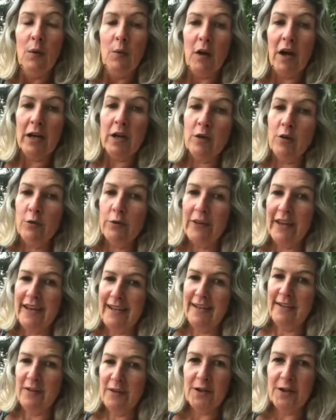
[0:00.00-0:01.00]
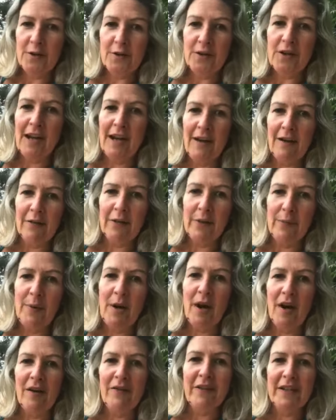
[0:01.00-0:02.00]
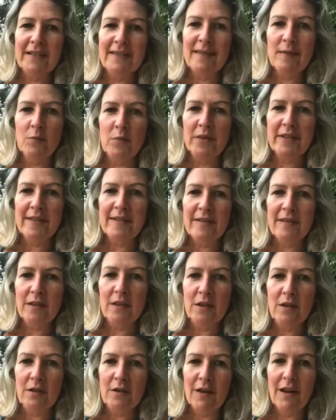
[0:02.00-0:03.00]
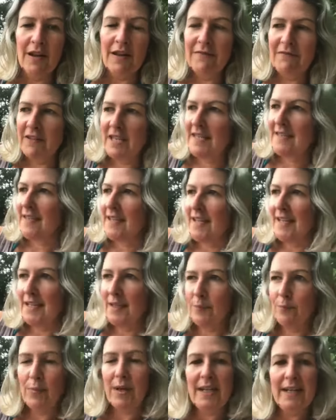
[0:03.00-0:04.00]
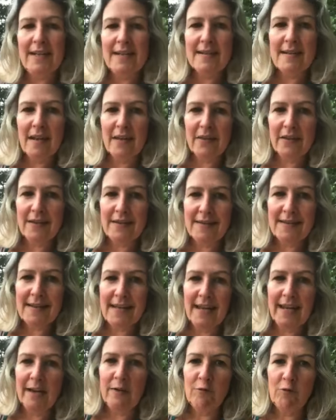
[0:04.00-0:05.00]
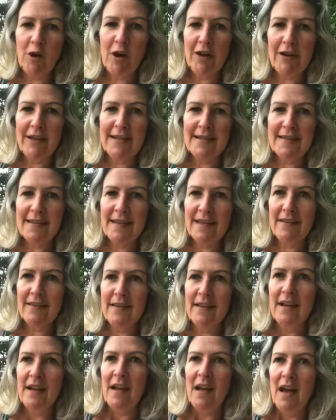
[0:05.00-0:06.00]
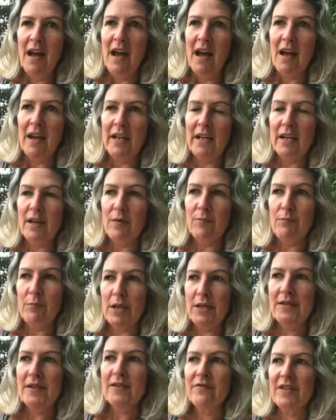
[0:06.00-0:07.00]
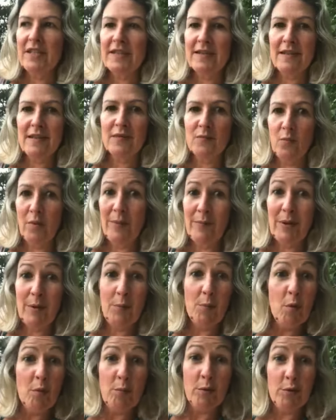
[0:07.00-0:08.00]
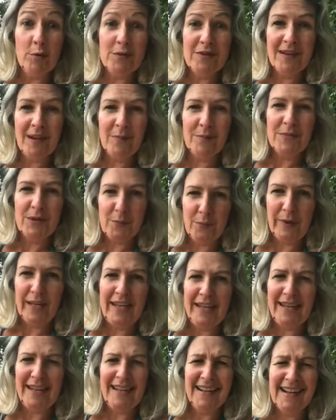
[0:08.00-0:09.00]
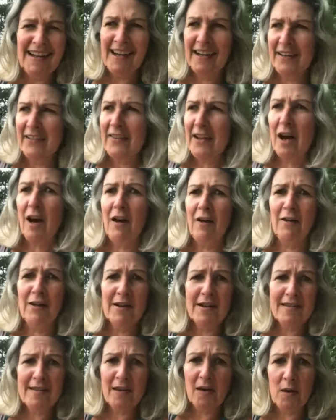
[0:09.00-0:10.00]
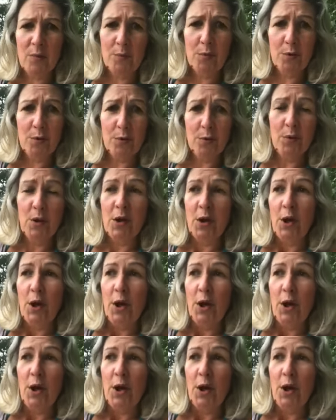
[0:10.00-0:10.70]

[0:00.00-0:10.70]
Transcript: what I call the inner good girl, the part of us that wants to fit in, please others, get it right. And most of us as women were brought up to be kind of the archetypal